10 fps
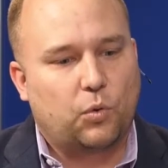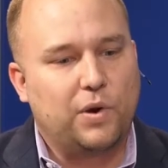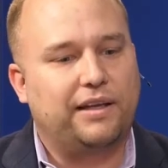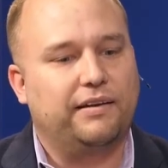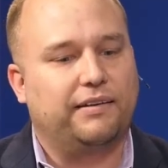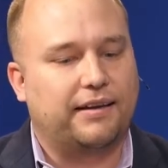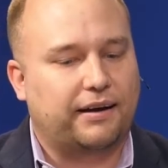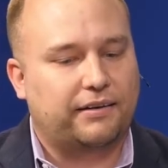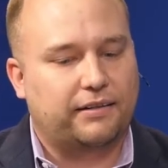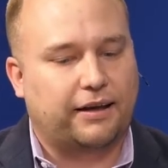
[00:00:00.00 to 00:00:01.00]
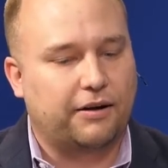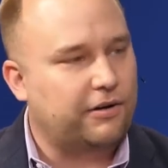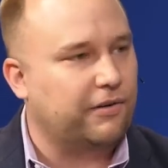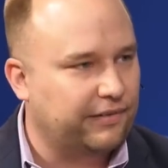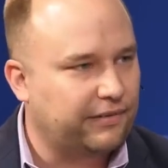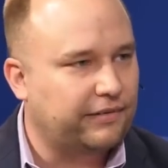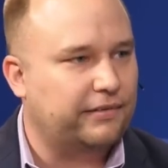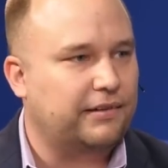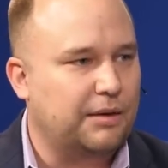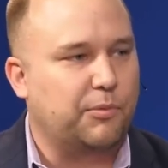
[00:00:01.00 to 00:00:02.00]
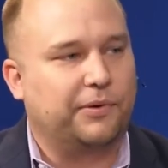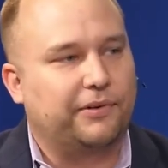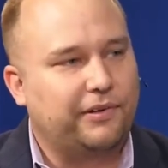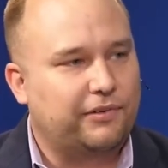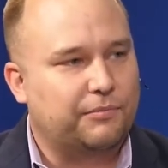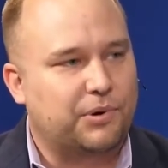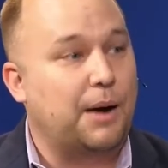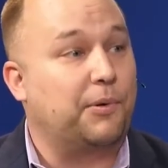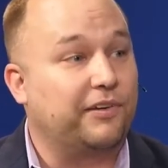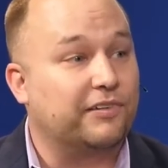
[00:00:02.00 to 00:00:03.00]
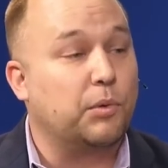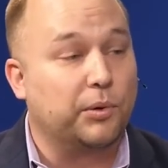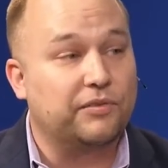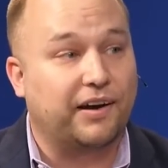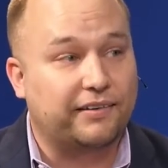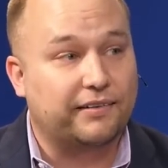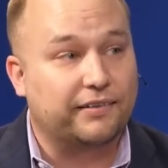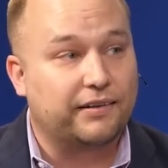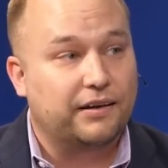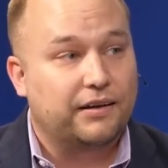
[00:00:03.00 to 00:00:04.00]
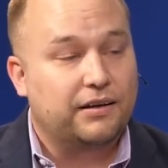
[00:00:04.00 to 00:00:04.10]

we can detect the characteristics, capabilities, and properties of mobile devices,